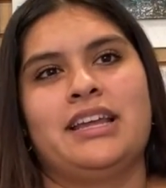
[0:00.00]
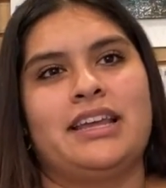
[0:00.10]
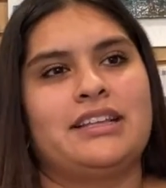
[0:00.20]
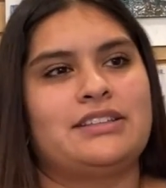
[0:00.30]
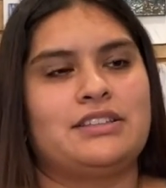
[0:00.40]

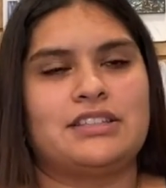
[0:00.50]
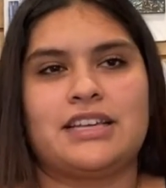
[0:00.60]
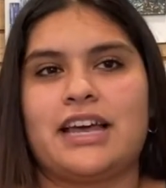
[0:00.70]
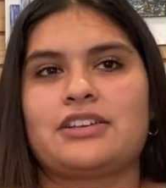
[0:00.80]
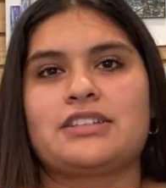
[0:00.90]
it's the
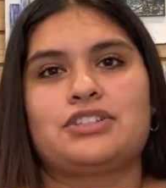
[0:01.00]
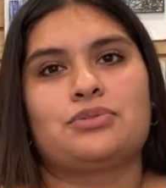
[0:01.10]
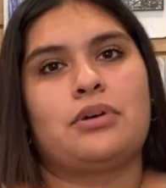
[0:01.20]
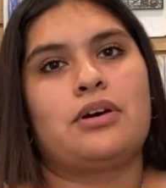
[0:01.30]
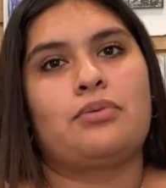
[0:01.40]
tiles that
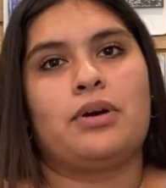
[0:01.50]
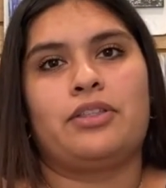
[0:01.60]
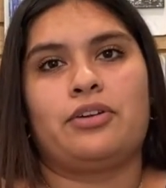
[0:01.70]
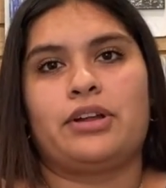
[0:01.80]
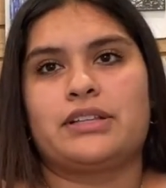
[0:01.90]
you want,
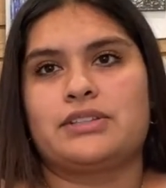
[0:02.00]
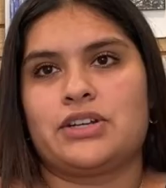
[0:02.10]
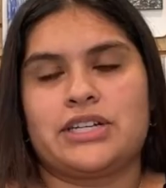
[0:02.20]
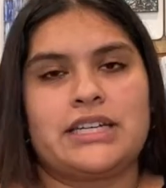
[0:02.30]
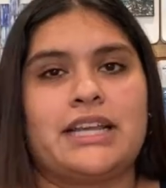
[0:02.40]
whether it's
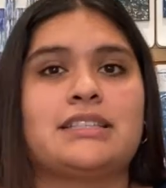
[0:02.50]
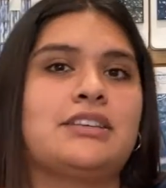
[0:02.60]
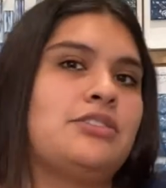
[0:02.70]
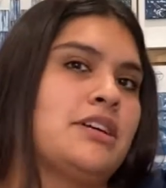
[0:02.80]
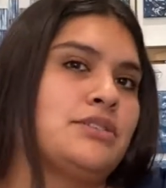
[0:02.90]
certain days
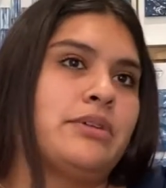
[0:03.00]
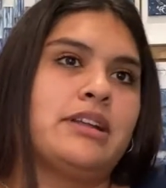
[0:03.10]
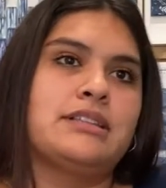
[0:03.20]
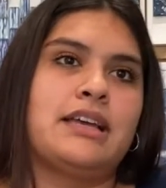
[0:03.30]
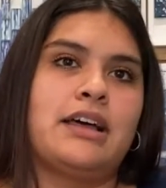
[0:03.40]
that you guys
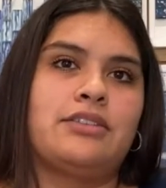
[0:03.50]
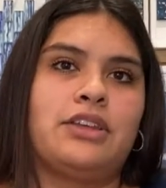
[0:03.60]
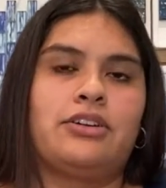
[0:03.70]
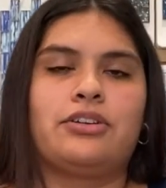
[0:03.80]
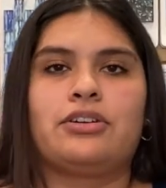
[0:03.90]
want us out
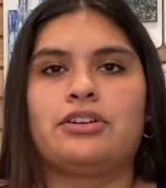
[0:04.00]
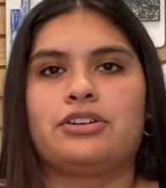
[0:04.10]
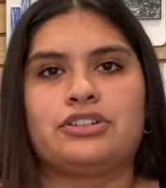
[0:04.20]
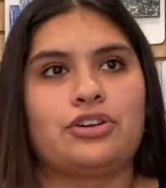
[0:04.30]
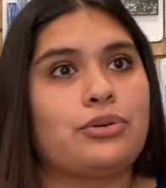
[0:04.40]

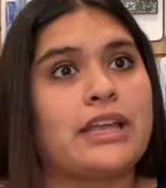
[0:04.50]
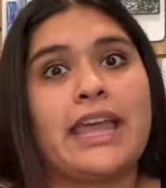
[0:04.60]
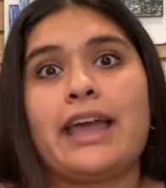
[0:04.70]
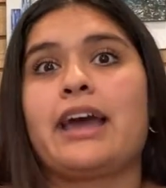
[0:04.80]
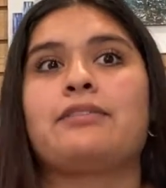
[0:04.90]
there or
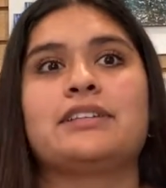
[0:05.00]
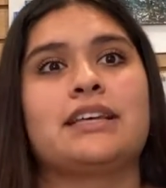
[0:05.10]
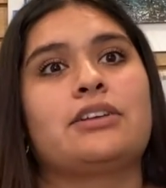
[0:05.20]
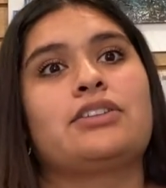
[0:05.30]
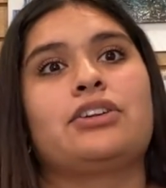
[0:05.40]
can't have us
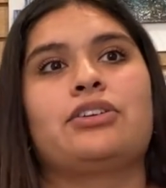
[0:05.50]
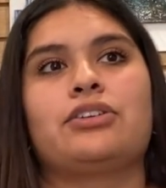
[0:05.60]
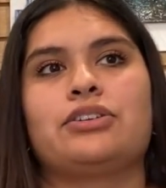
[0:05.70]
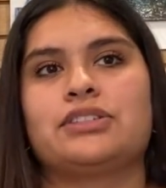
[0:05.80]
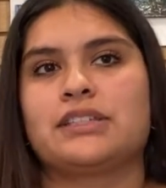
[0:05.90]
out
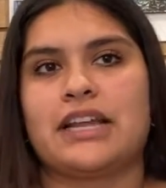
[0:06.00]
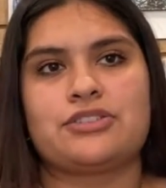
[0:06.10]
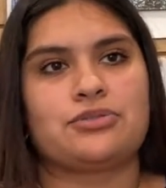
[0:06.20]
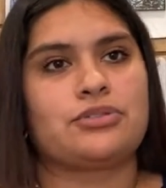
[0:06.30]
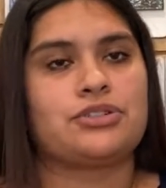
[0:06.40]
there, or
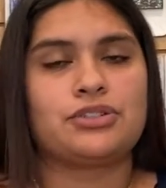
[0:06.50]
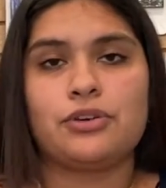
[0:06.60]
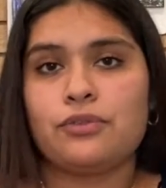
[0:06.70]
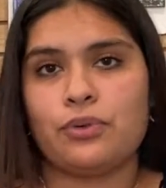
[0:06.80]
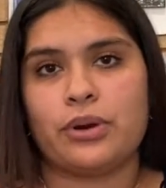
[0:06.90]
schedule or
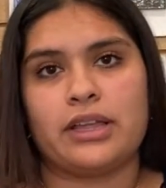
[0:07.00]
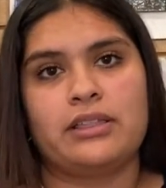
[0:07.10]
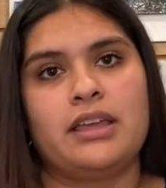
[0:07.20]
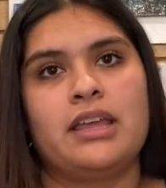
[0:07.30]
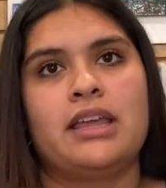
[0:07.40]
so forth.